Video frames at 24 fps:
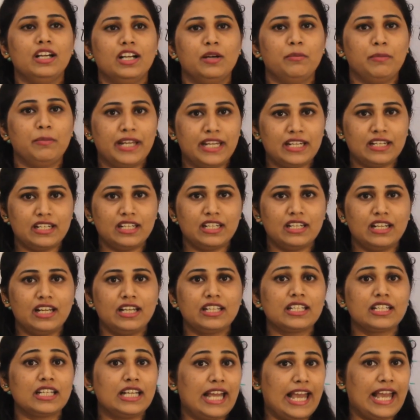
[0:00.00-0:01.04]
Mainly
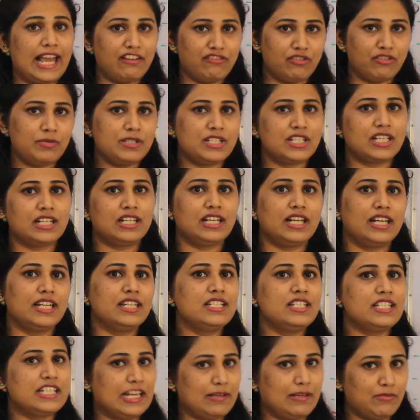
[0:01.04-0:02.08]
like alphabetical
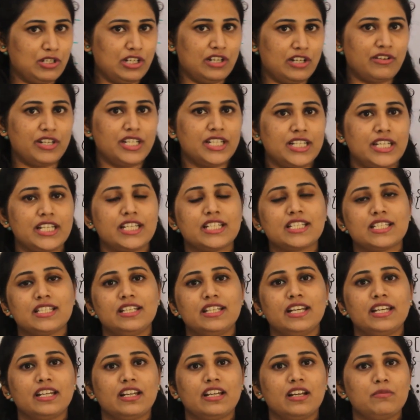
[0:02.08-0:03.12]
and tabular index,
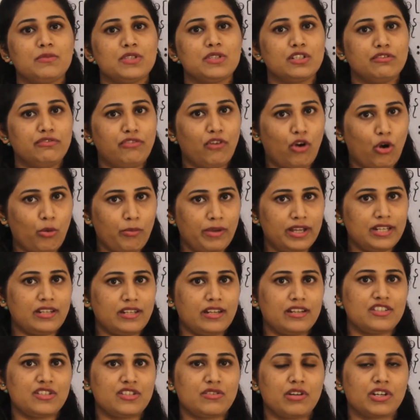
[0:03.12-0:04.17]
then comes the format
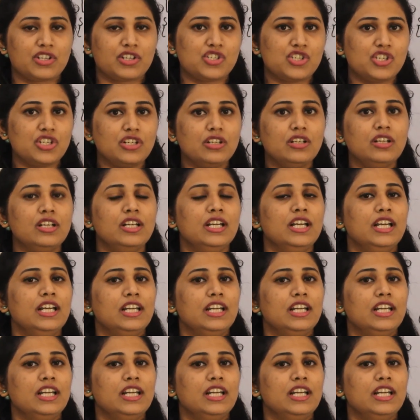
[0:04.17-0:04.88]
and structure,